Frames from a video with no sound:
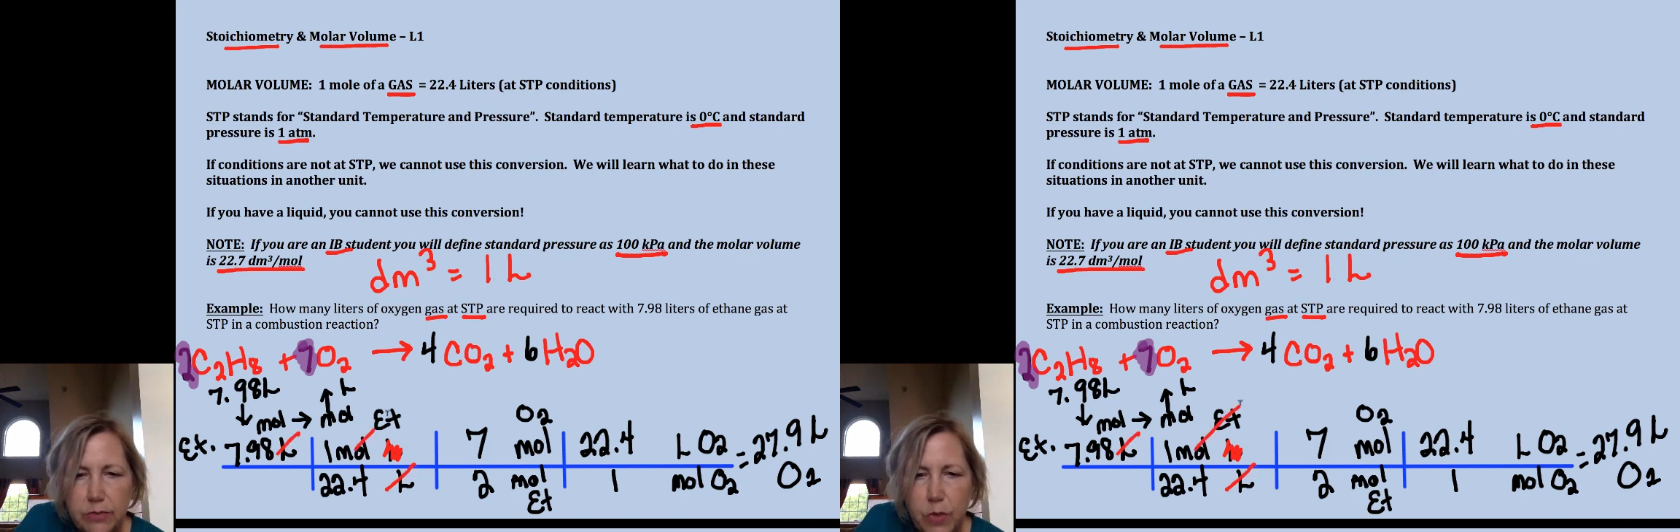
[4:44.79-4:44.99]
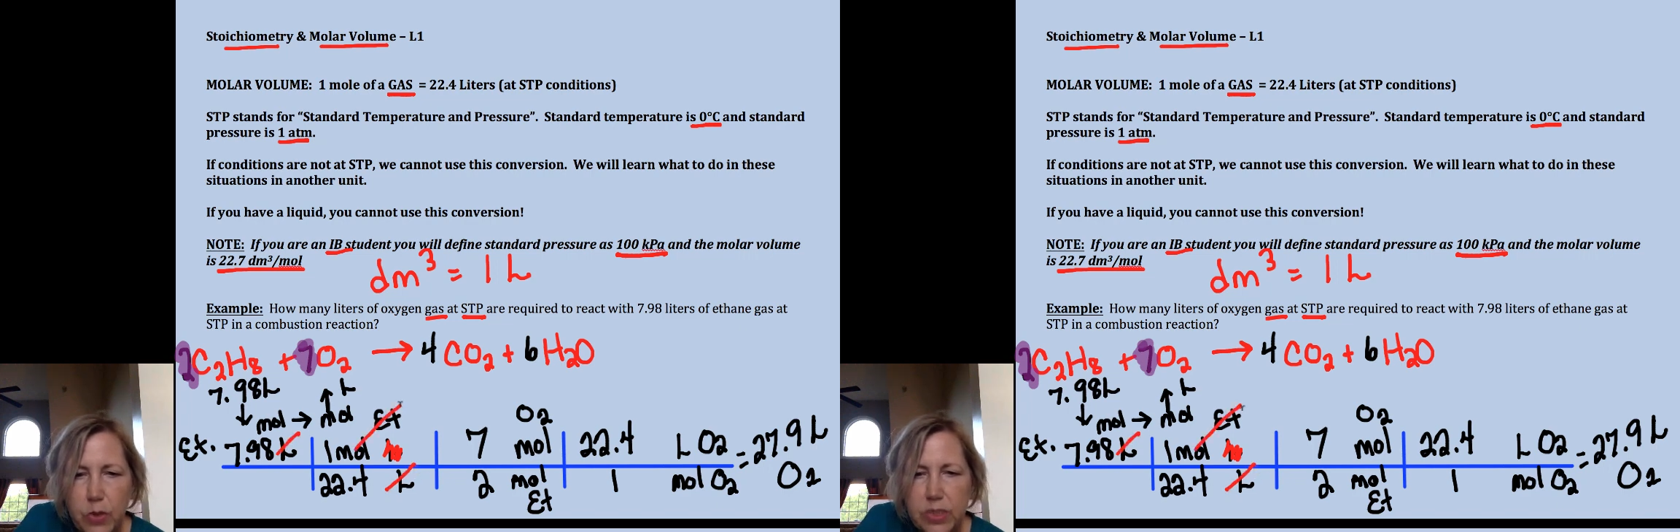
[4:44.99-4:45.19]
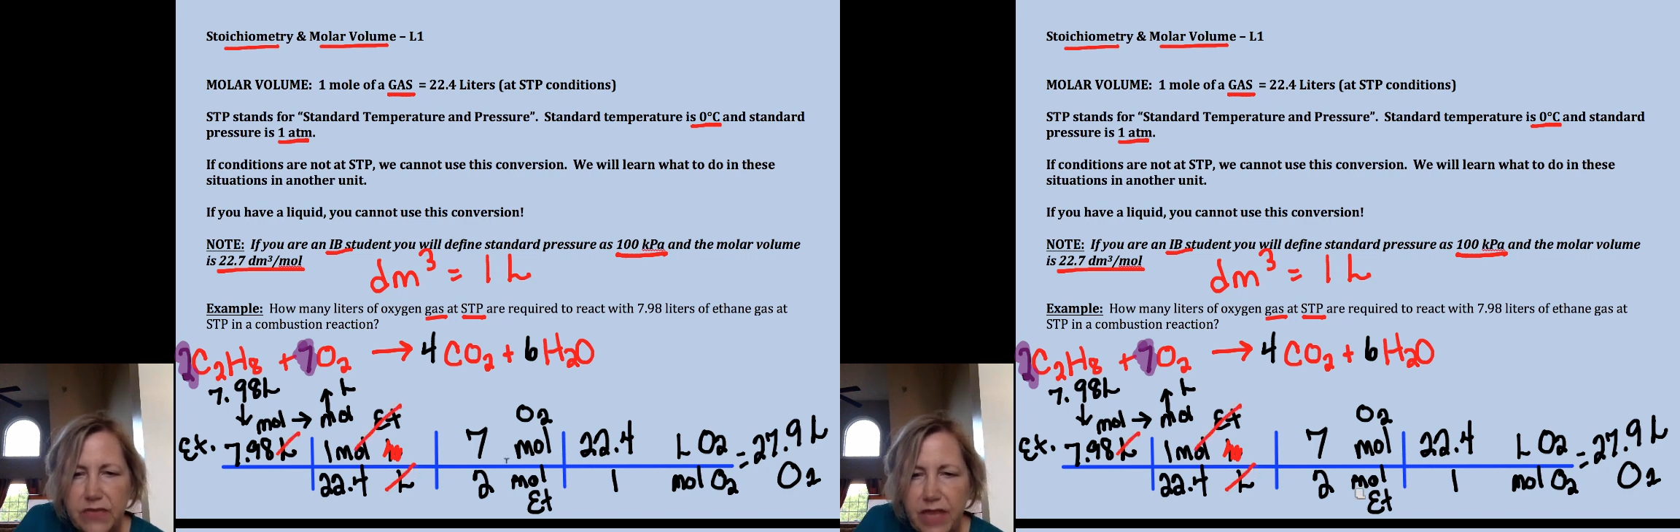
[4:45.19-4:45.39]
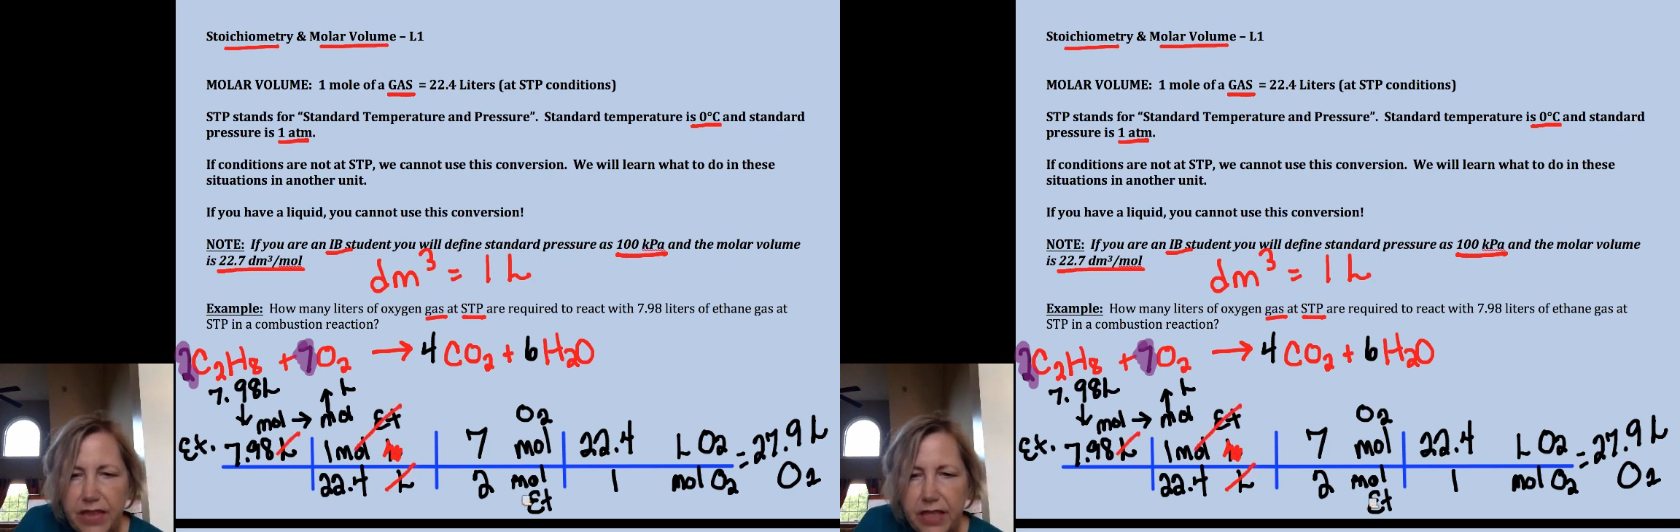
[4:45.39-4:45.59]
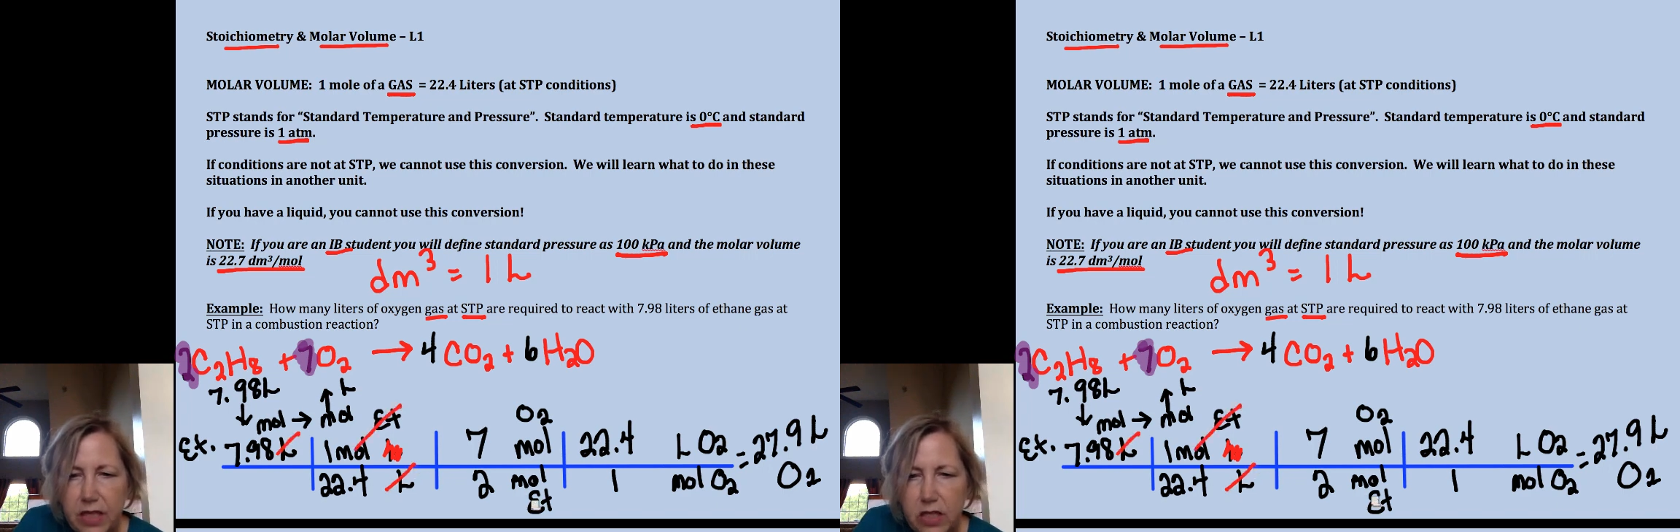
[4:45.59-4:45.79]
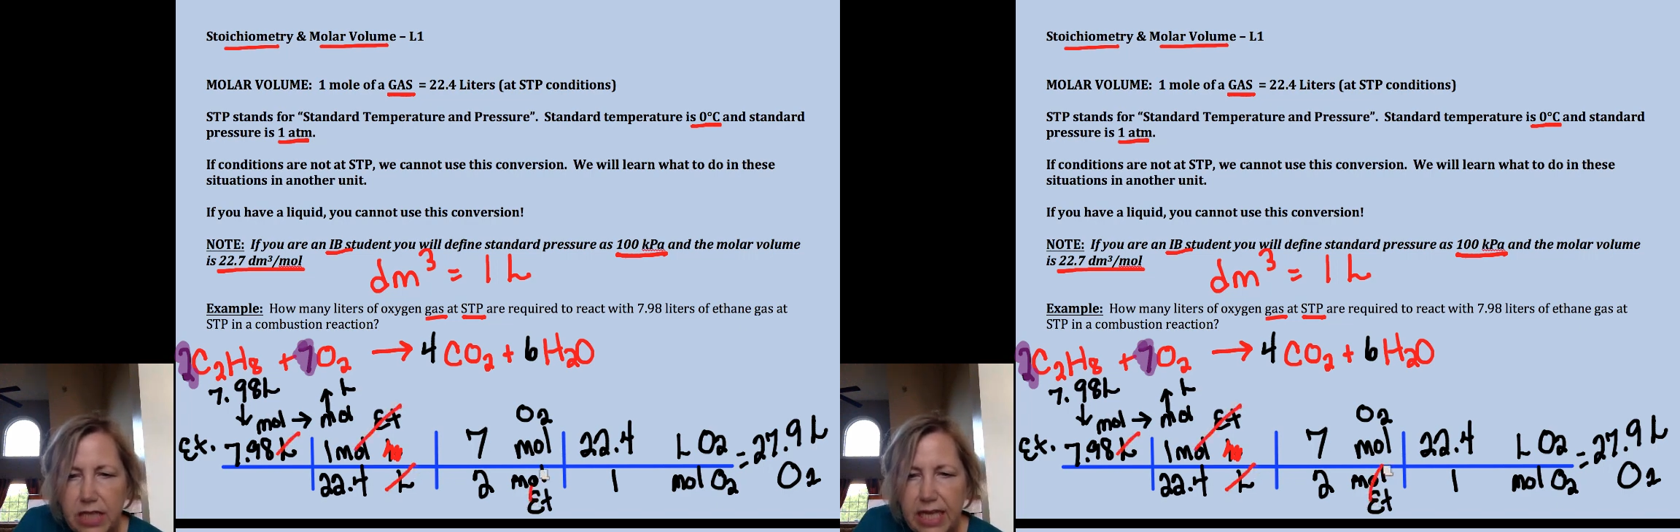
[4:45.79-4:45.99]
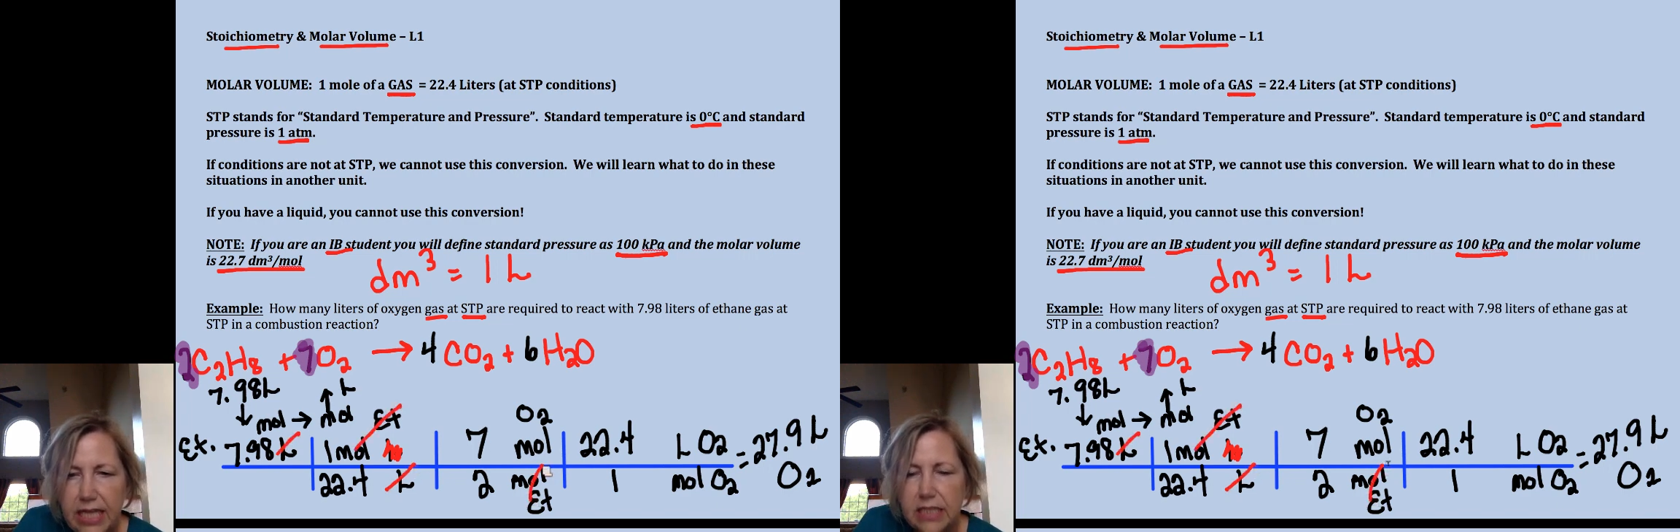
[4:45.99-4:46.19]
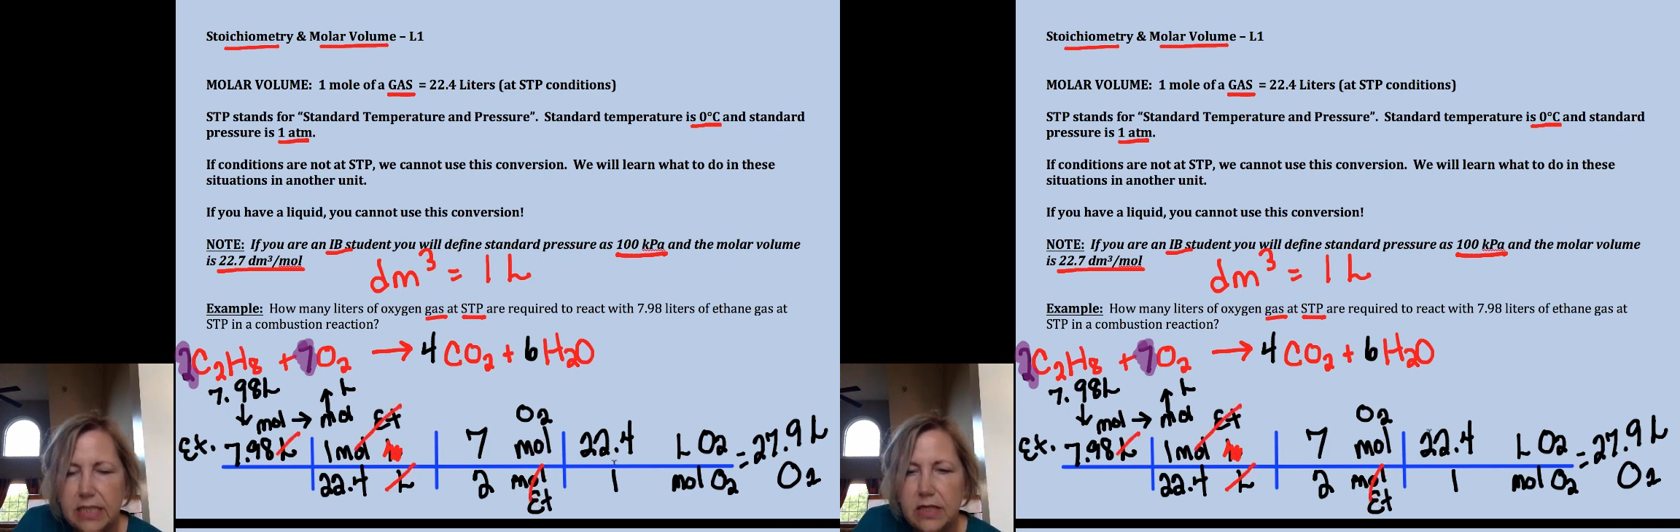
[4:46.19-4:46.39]
moles of ethanol
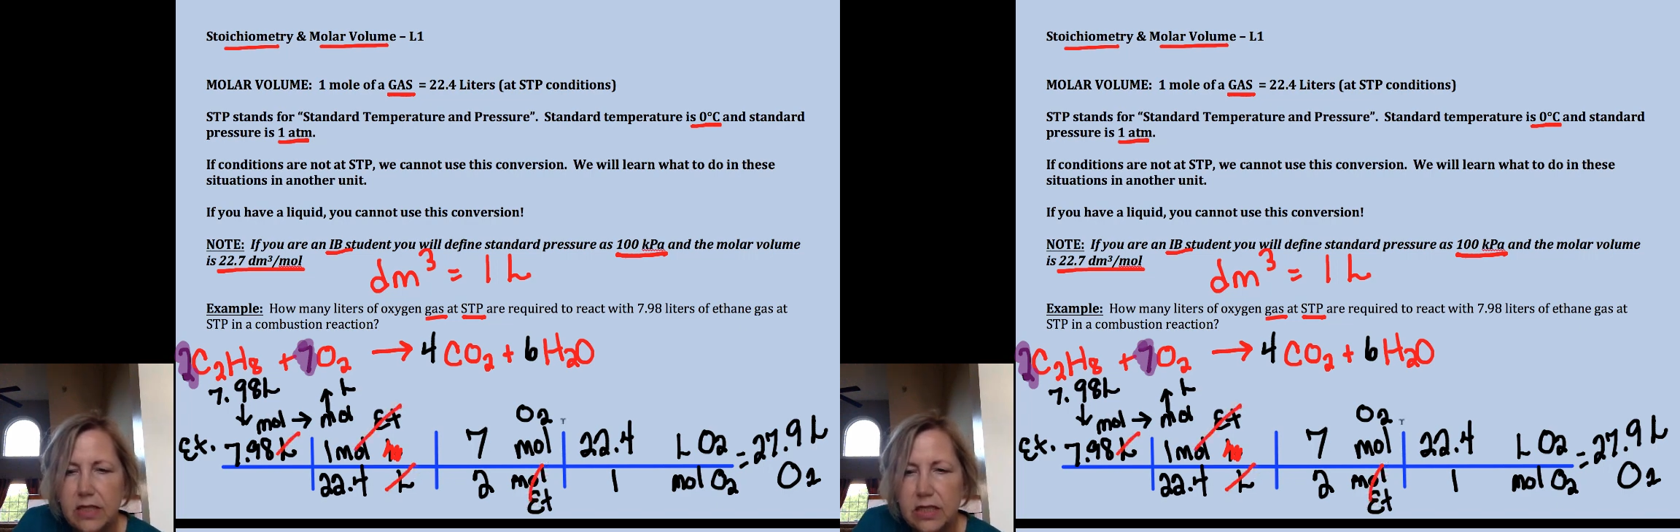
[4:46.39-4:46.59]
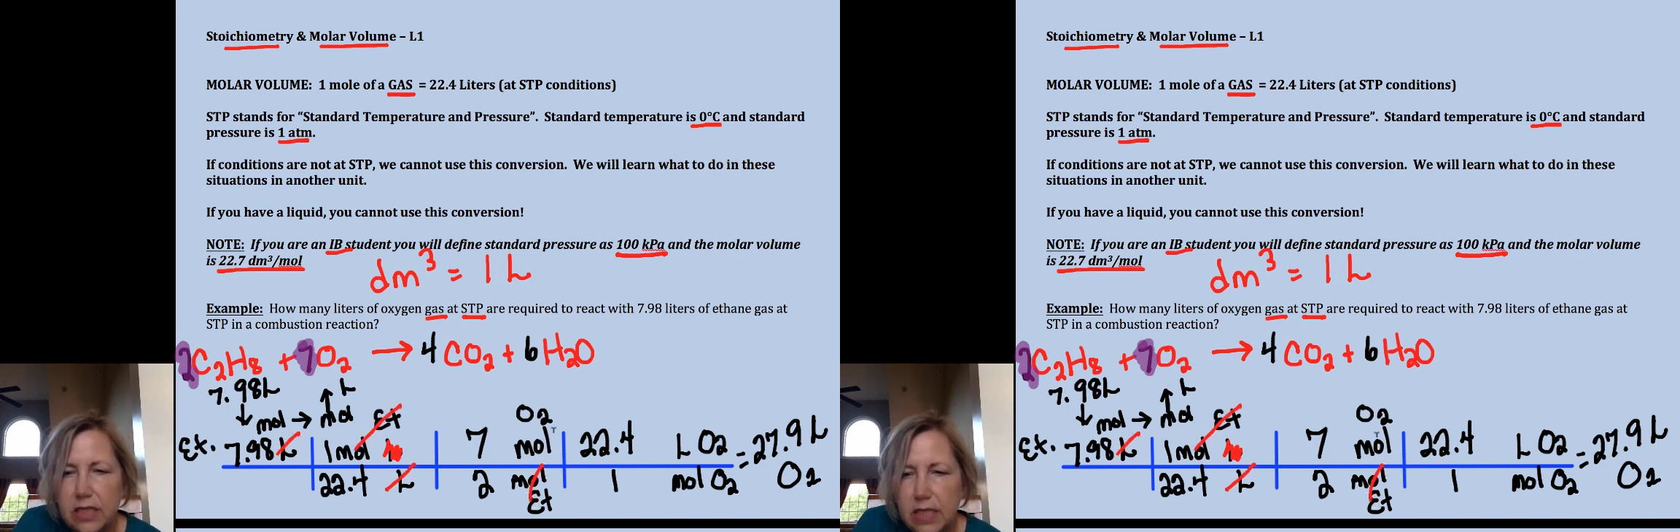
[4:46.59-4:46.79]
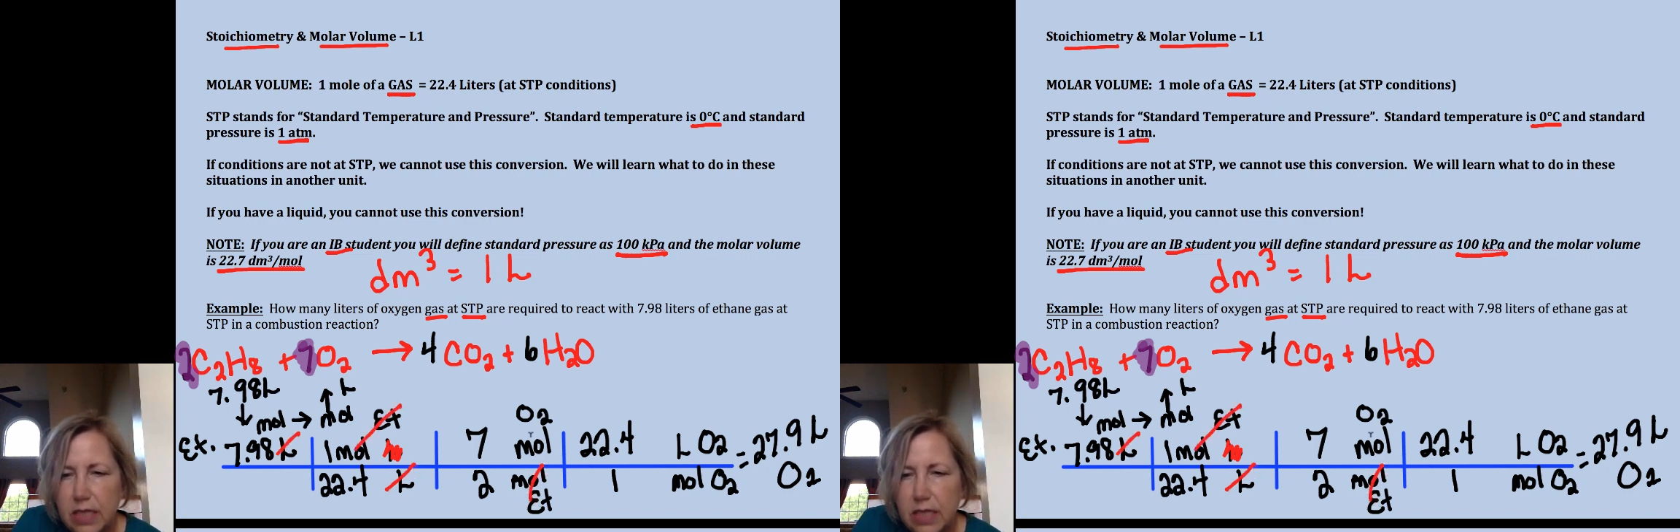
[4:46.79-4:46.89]
canceled,